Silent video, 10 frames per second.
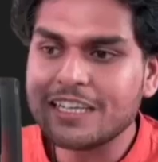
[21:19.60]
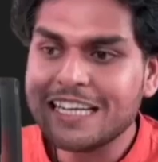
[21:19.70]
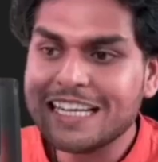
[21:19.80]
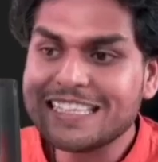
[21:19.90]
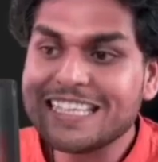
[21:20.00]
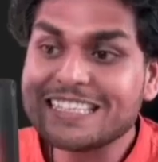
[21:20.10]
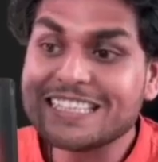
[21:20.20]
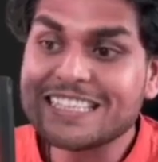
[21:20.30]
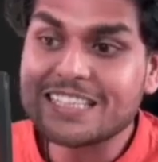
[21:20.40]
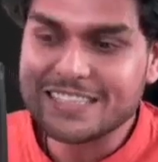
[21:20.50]
This is
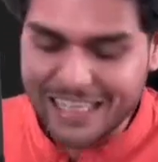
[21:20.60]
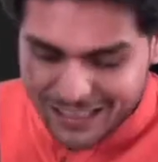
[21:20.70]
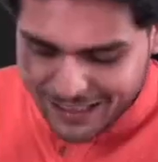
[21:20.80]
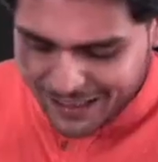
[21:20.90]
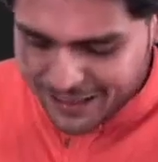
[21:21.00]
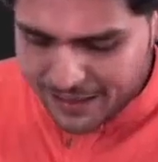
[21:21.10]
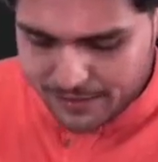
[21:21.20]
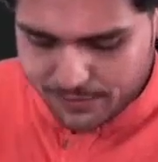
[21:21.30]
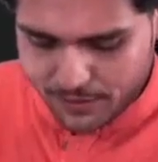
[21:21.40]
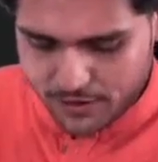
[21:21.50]
a
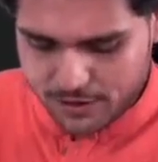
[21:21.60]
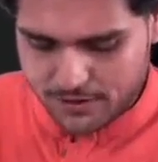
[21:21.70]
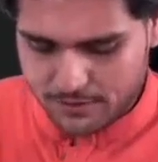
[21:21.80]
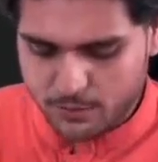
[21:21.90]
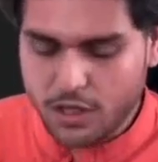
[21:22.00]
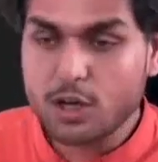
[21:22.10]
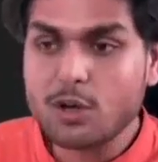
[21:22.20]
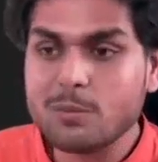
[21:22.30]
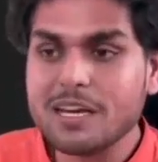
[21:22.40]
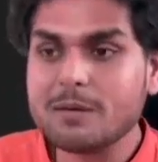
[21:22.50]
synchronous function. What do you
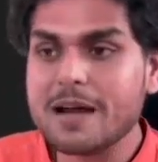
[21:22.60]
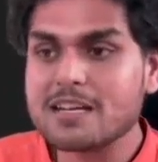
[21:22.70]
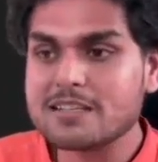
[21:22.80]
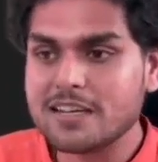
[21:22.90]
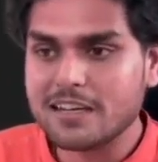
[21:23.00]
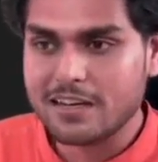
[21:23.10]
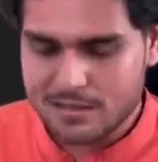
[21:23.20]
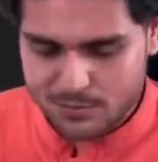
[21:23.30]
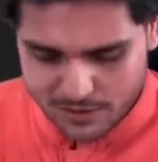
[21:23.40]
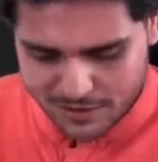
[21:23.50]
mean by a
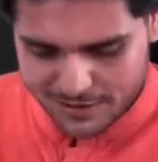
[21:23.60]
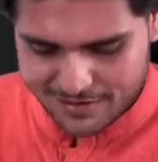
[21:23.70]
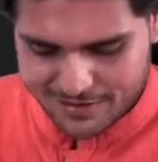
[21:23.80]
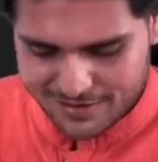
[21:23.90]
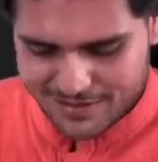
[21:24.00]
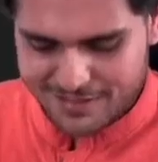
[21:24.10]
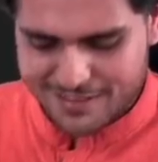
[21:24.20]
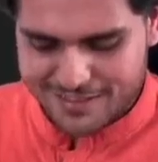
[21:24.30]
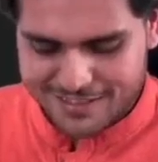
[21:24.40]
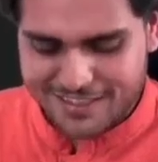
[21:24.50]
synchronous function?
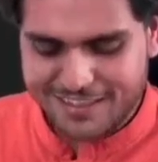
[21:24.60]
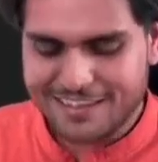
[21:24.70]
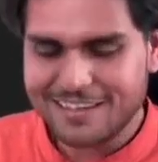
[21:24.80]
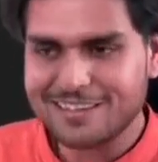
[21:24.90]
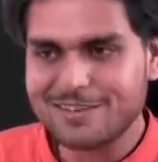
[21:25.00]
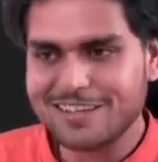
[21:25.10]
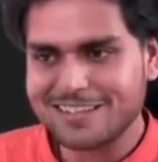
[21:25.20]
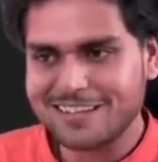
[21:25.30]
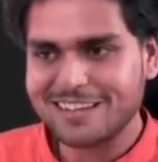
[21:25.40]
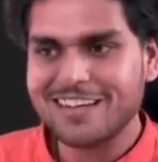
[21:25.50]
Synchronous
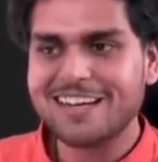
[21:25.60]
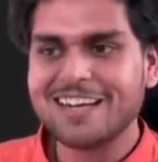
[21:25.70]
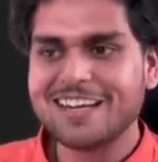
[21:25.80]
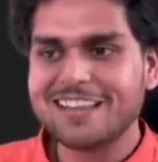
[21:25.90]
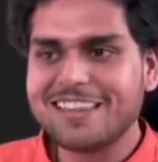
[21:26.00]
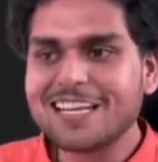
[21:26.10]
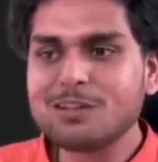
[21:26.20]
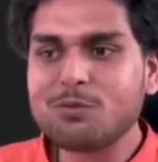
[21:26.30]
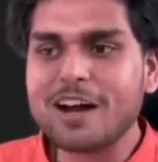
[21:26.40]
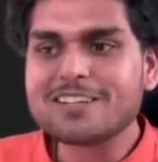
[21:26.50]
function. This
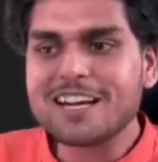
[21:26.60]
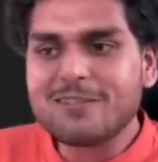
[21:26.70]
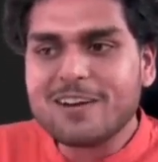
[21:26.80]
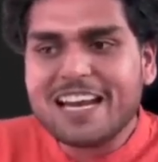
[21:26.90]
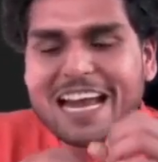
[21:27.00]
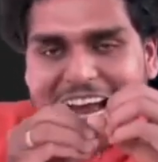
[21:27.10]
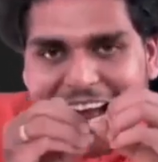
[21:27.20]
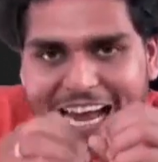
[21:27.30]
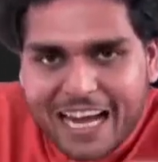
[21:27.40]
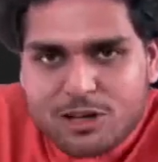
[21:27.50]
function will
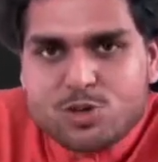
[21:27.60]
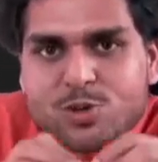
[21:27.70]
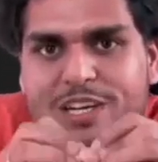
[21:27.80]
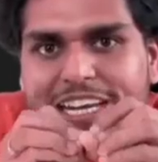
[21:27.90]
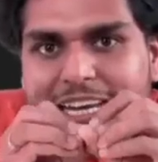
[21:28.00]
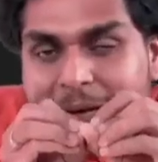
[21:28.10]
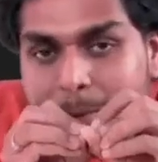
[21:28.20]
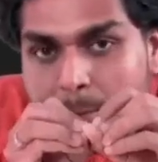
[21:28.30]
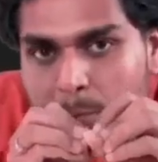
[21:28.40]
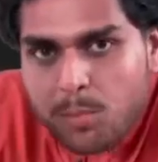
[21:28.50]
actually
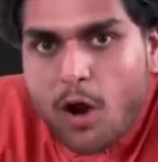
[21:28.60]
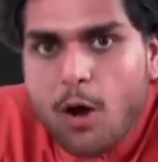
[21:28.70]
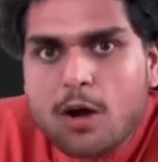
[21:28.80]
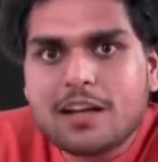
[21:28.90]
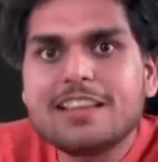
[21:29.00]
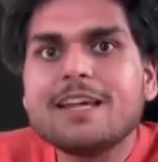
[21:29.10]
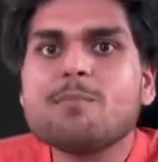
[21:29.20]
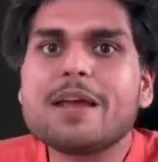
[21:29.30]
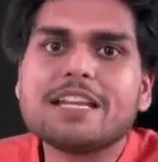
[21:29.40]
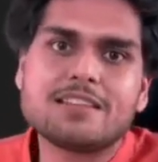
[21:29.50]
block the
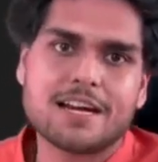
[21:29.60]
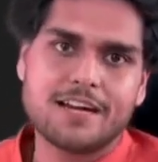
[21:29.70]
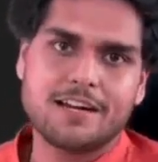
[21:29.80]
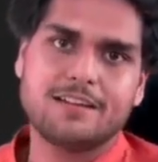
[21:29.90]
main thread.